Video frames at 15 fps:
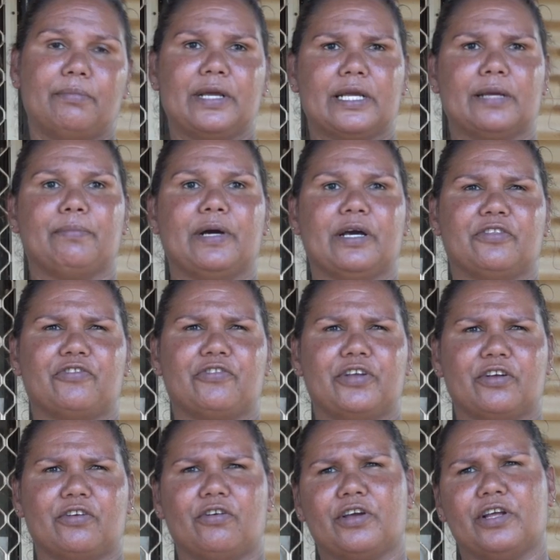back about 3
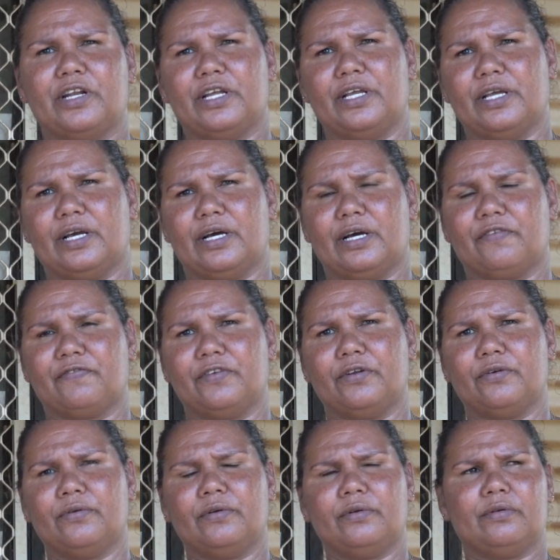o'clock in the
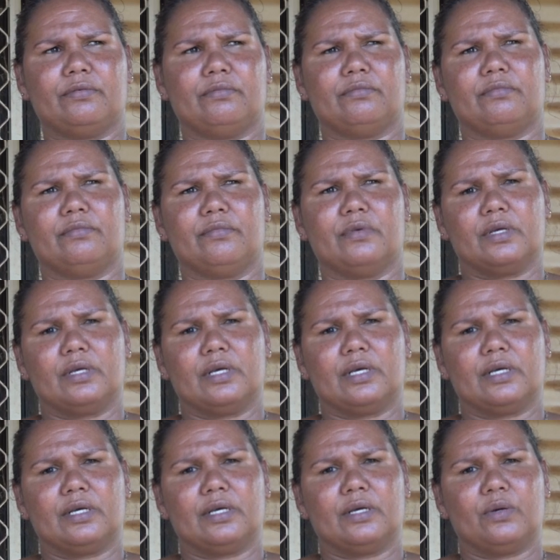afternoon.
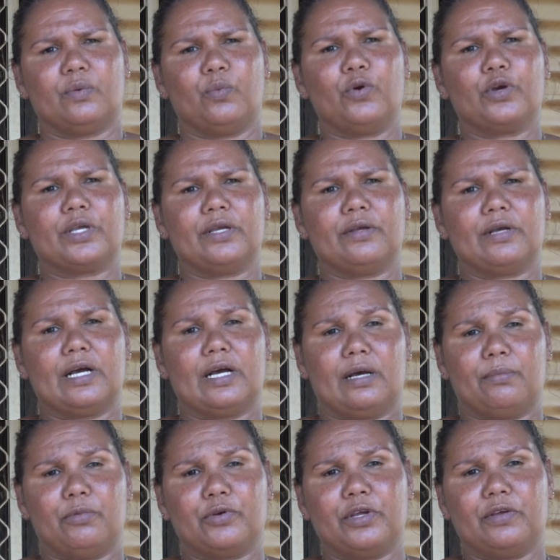
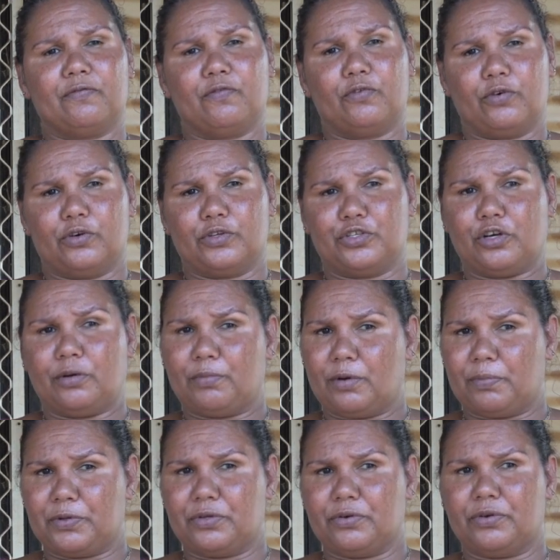Looking for job
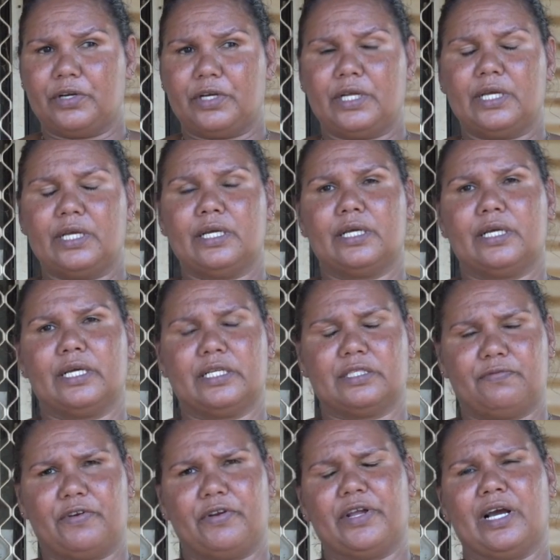opportunity, it's
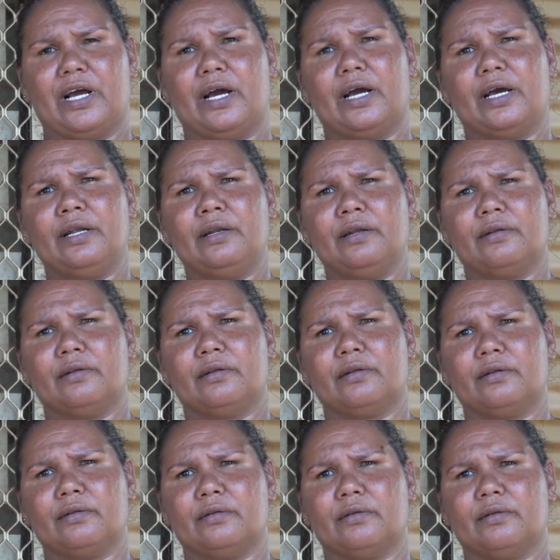very hard.
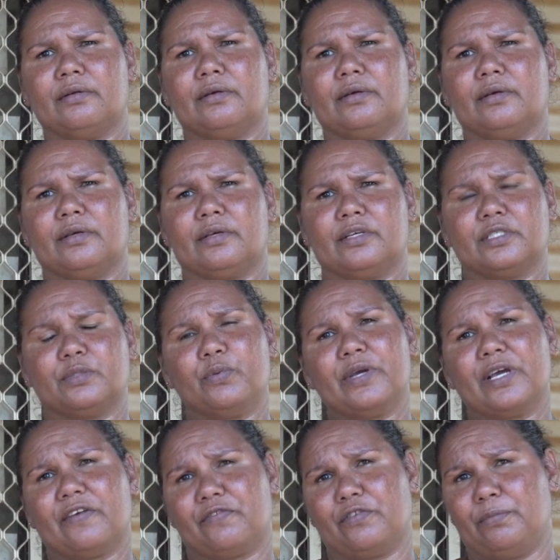because we
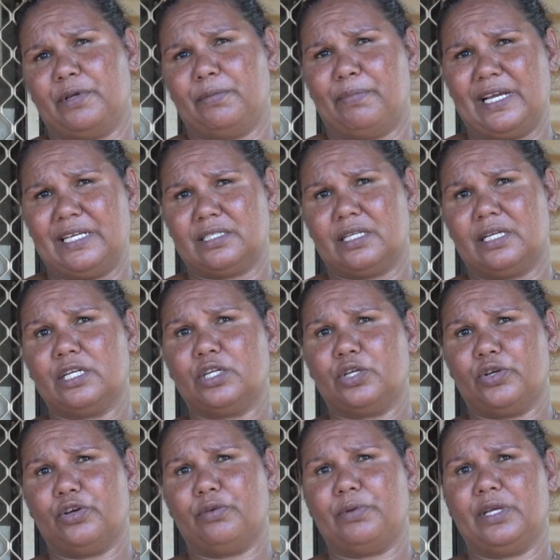have to be based in
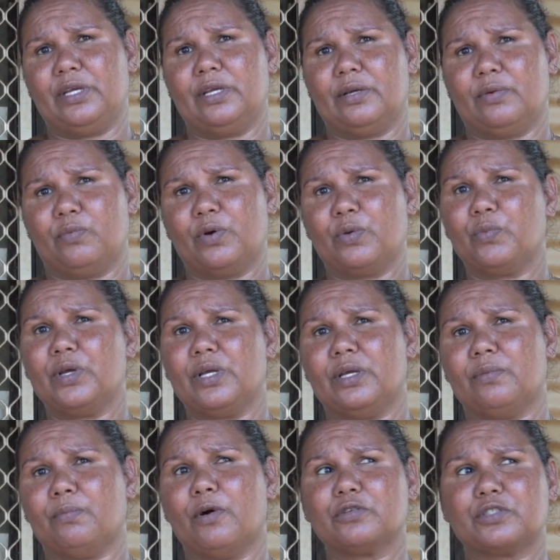Derby when we,
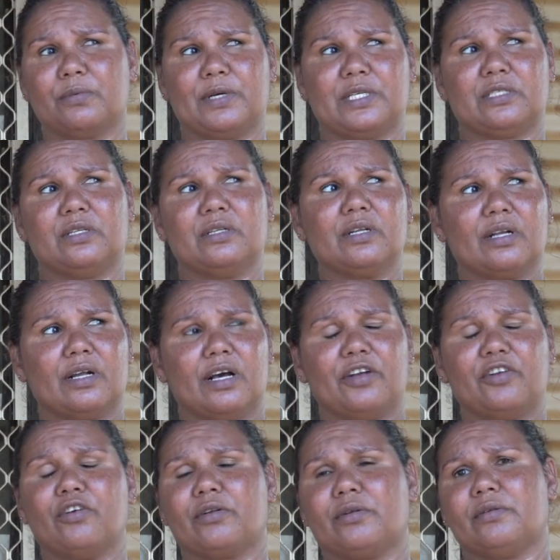most of us are
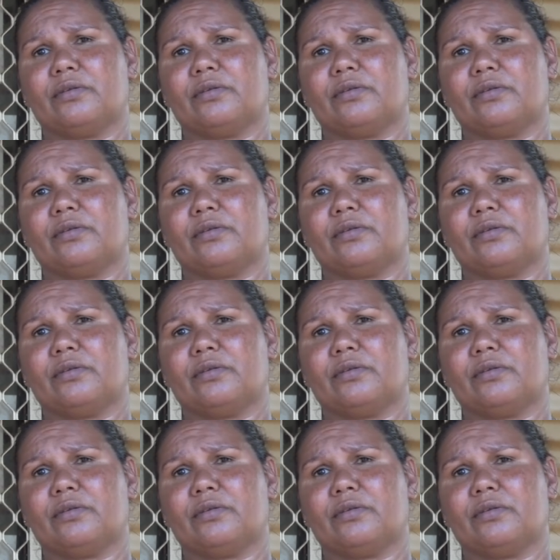not,